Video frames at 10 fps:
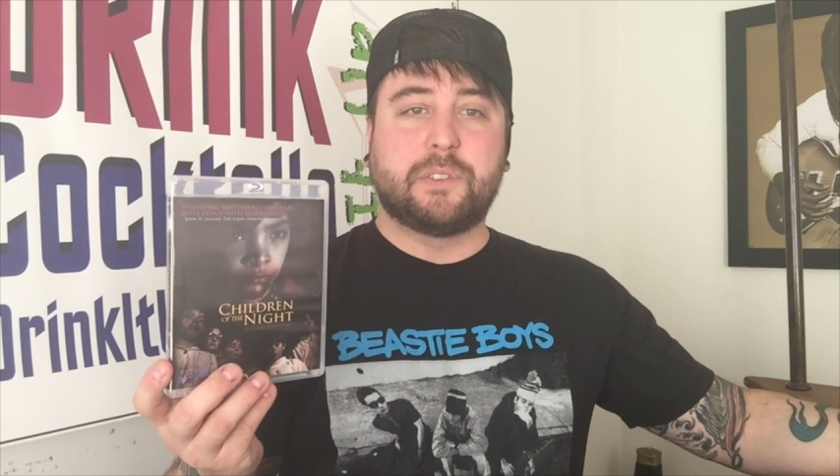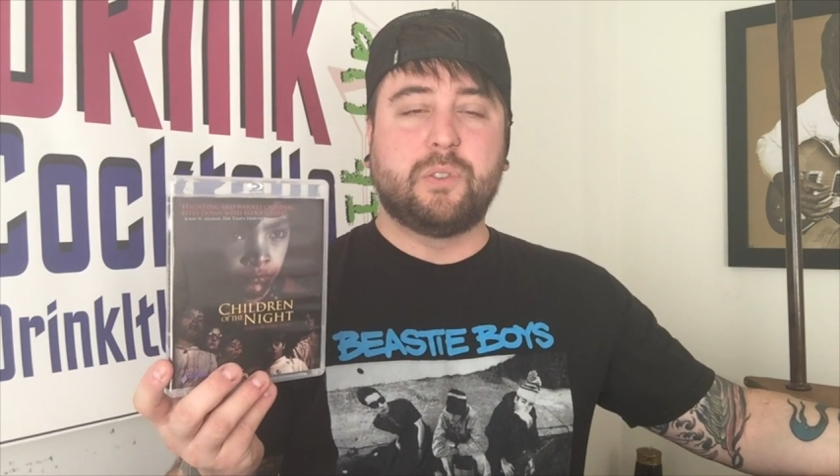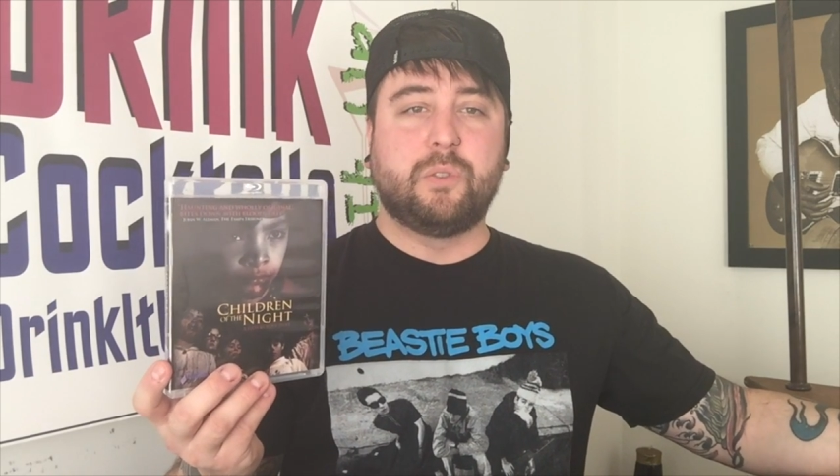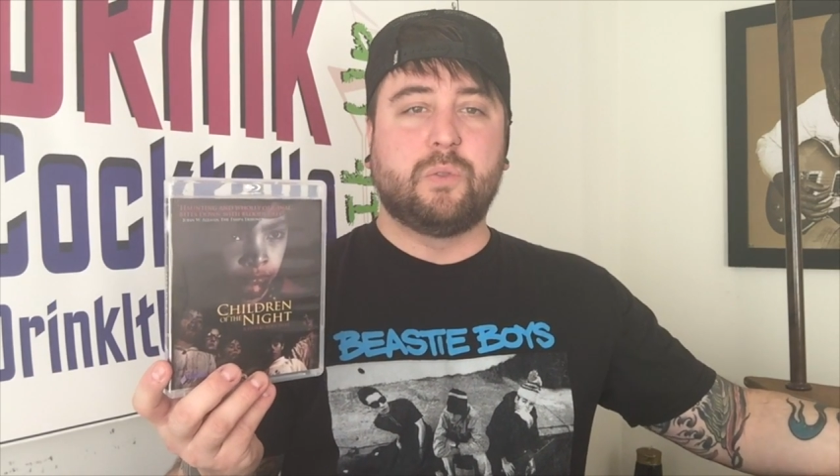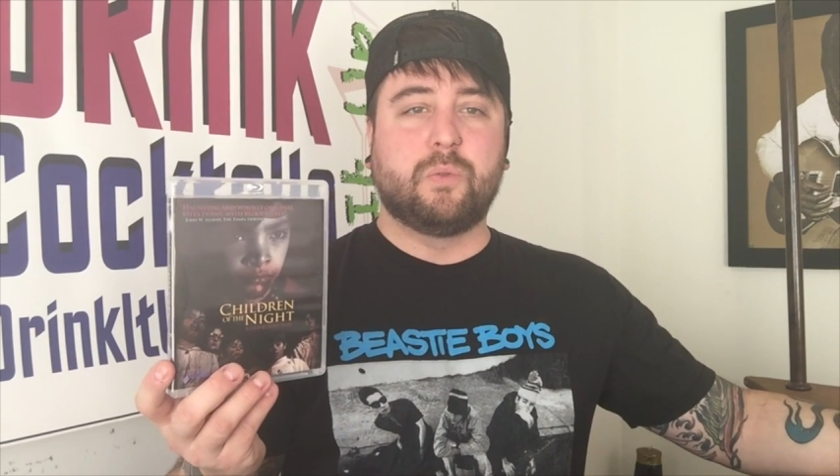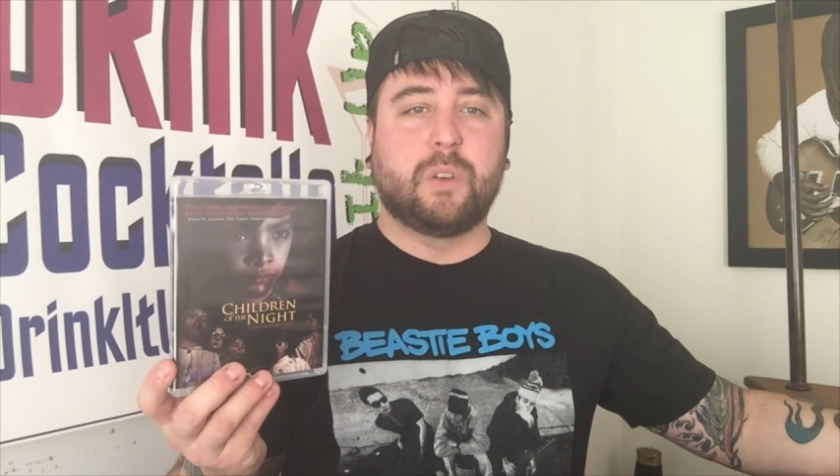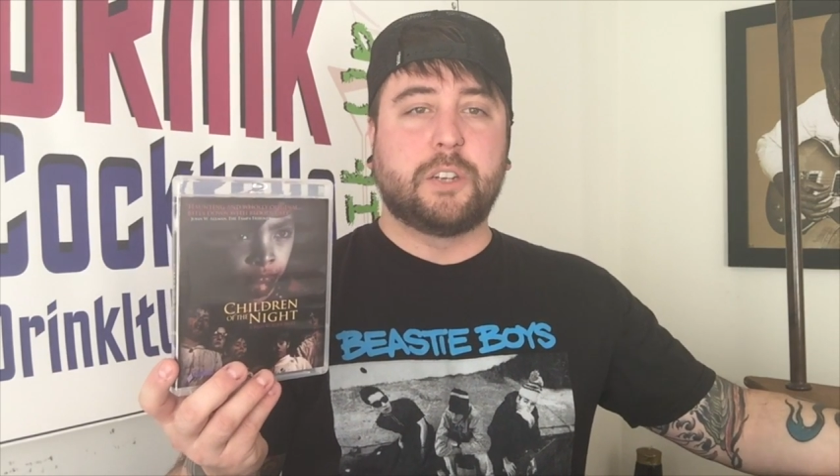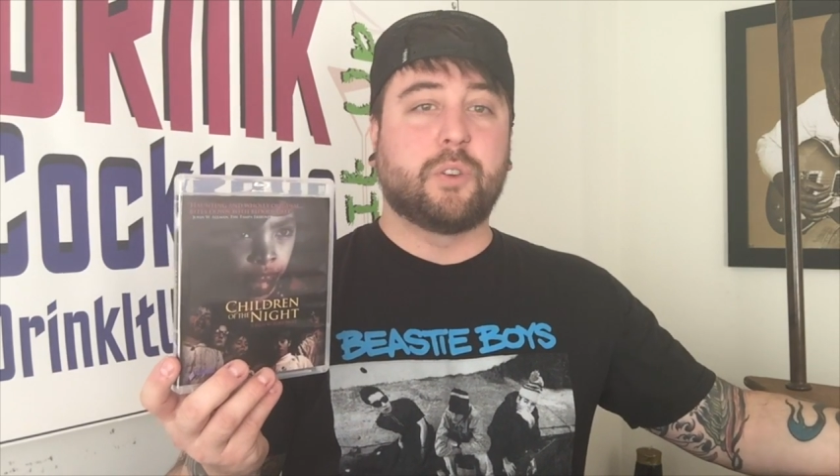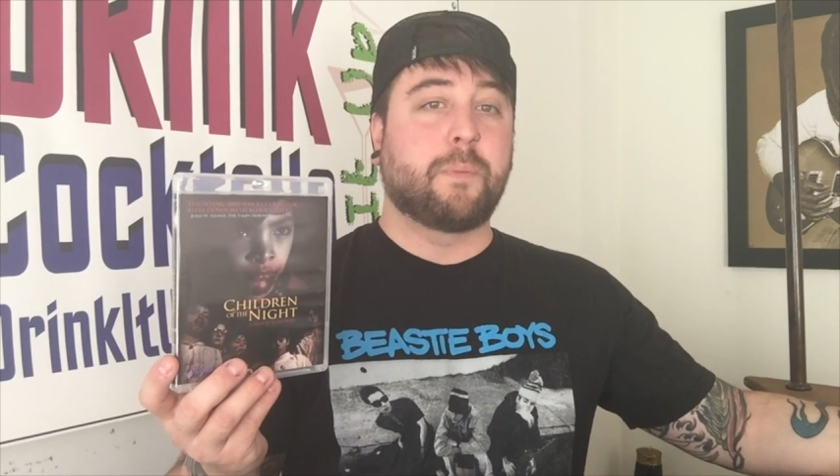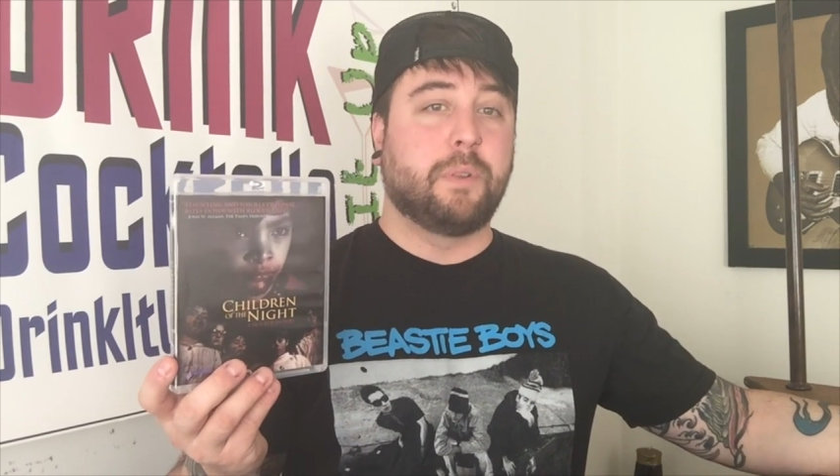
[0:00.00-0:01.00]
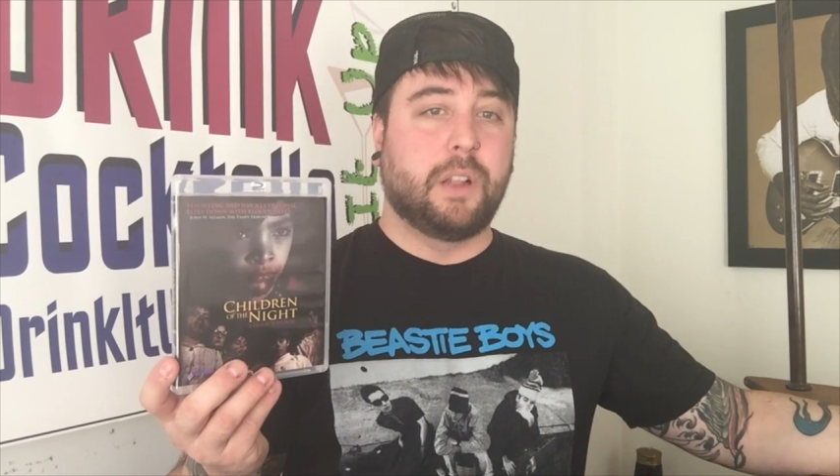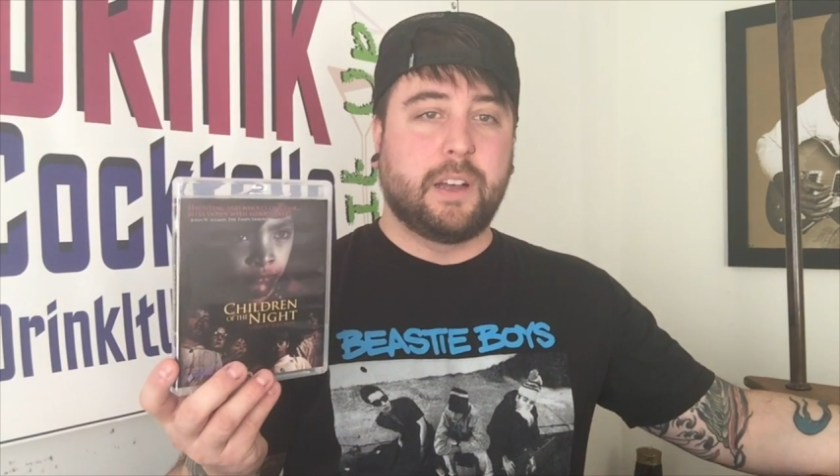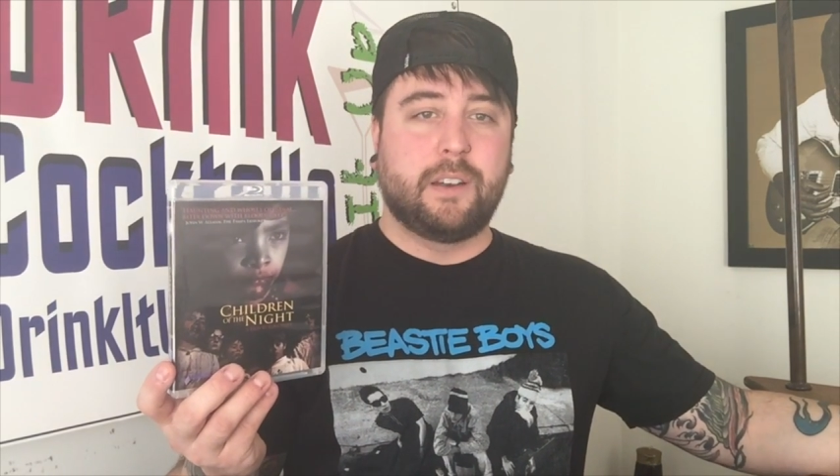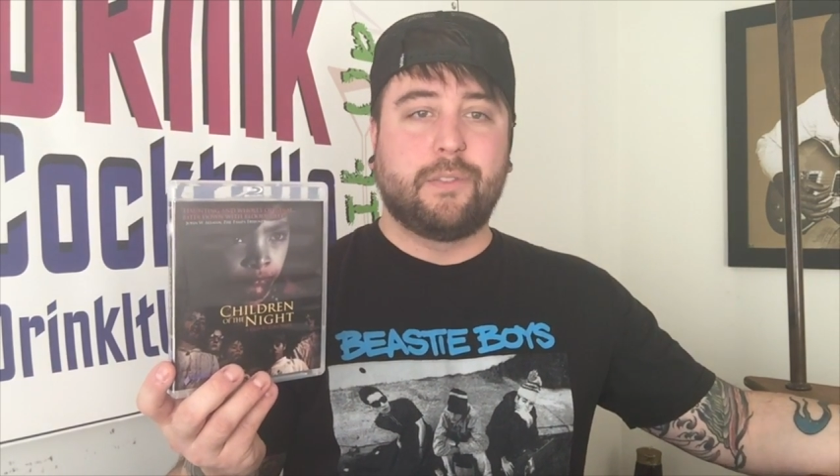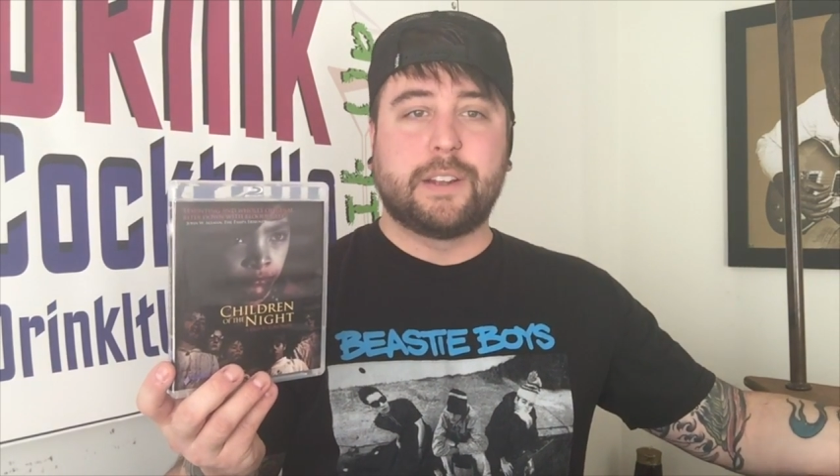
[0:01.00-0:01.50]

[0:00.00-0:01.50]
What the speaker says: to, drink blood.